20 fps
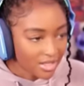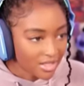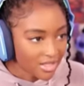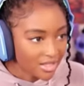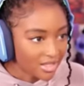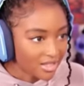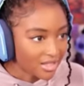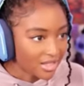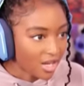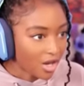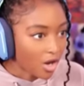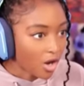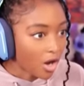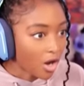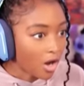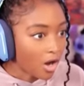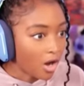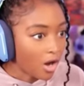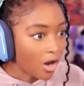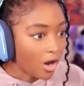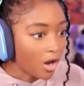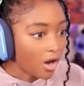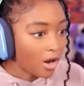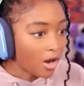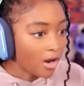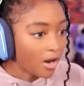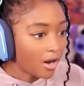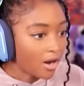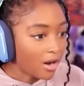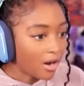
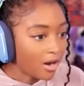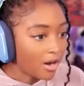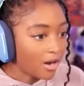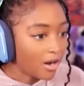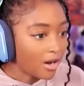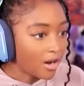(no one is talking)